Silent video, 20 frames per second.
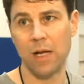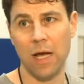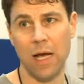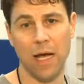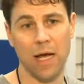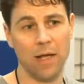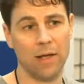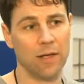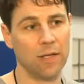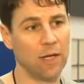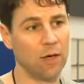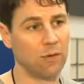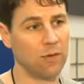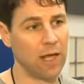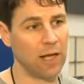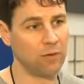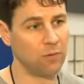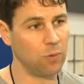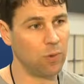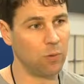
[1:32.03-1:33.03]
and
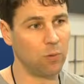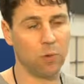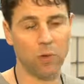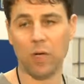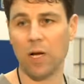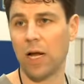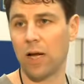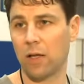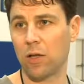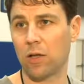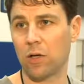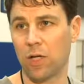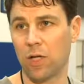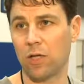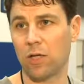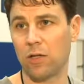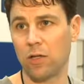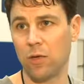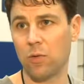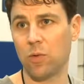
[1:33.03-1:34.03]
that's what we're kind of
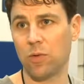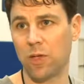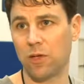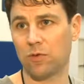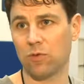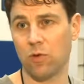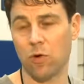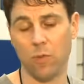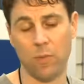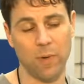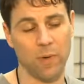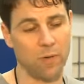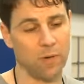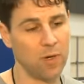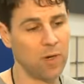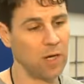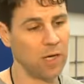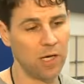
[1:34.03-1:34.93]
looking to do with this group, and